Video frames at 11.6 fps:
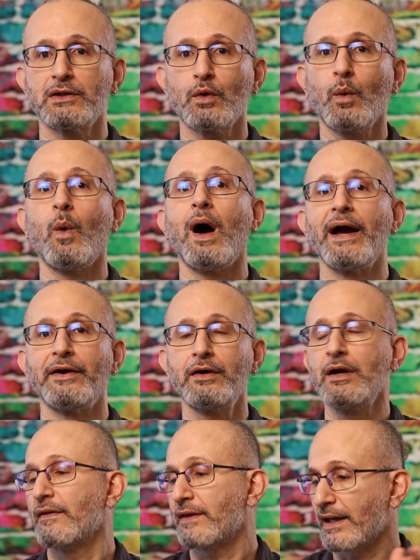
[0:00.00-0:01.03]
a little
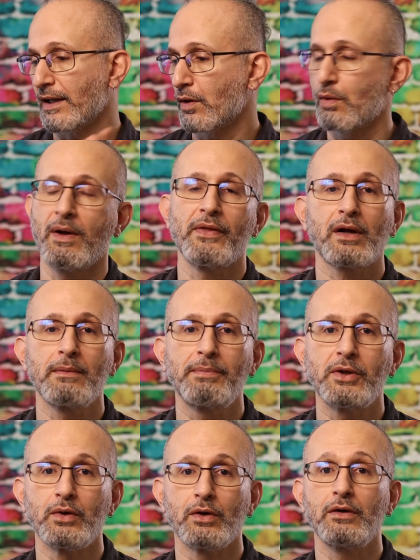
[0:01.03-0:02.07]
wider, they get home on the
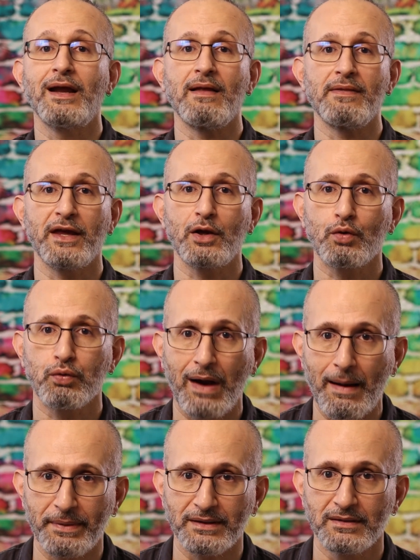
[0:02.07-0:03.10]
computer, and they
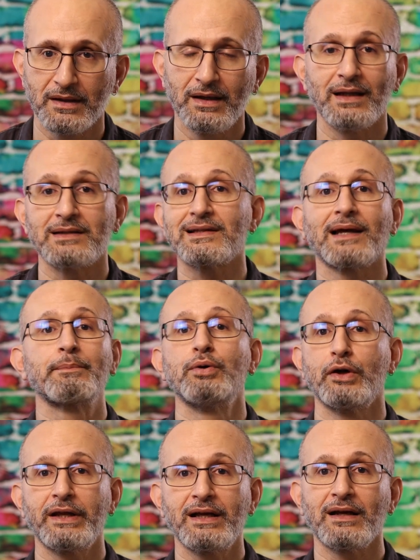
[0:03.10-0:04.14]
crop it. It's like
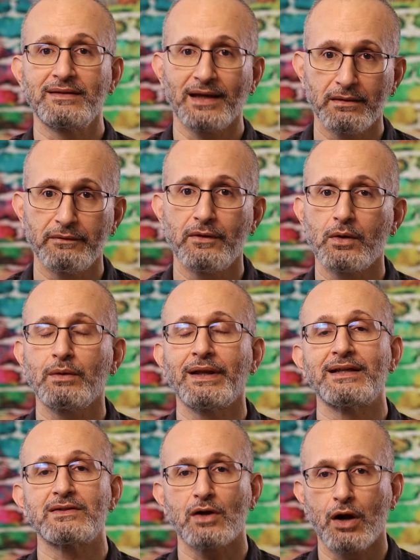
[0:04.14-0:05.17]
putting a telephoto
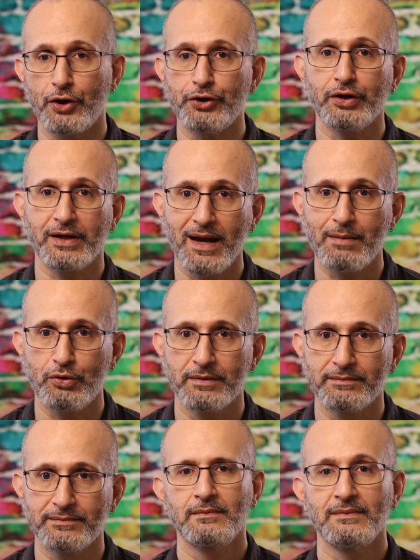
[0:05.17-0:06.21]
lens on your camera.
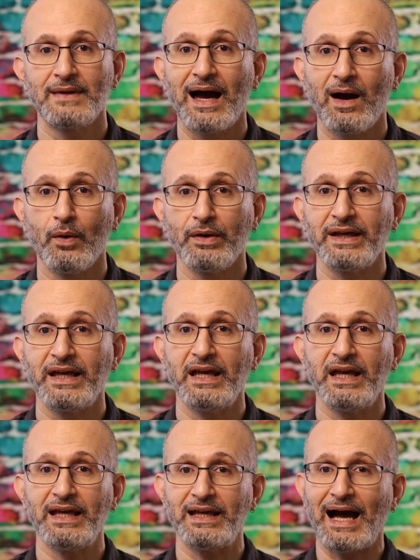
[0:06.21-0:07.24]
Now,
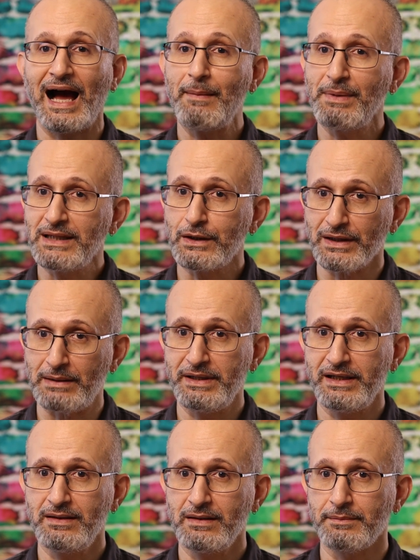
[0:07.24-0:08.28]
I'm a little
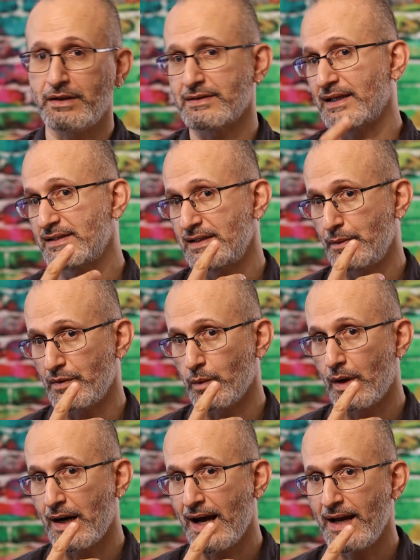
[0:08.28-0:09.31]
limited because I see with
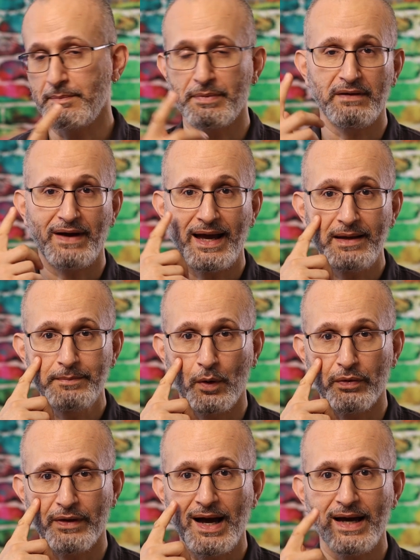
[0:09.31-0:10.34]
one eye, but if I had
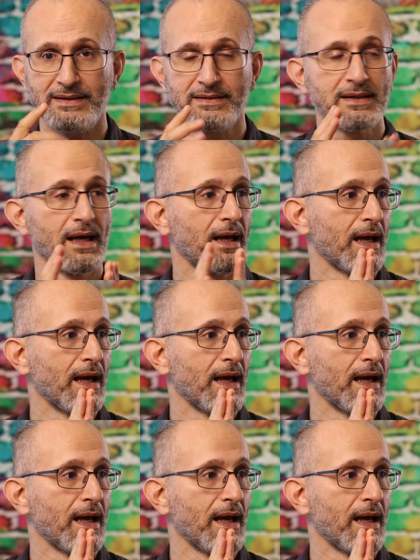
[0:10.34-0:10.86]
both eyes,